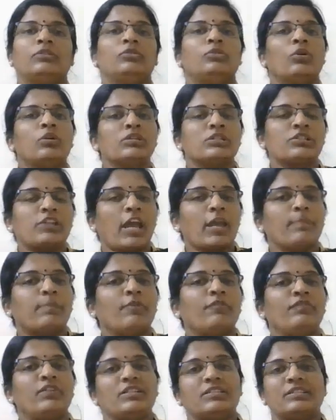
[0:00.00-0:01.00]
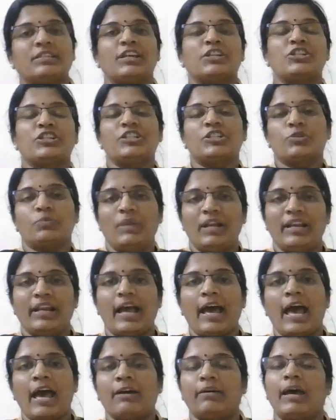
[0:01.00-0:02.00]
Those type of discussions will
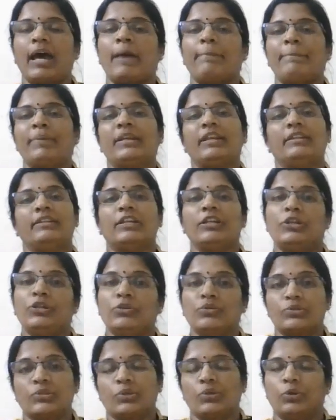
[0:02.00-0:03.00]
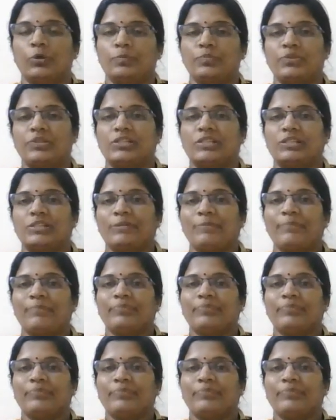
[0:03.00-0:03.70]
happen in the news groups.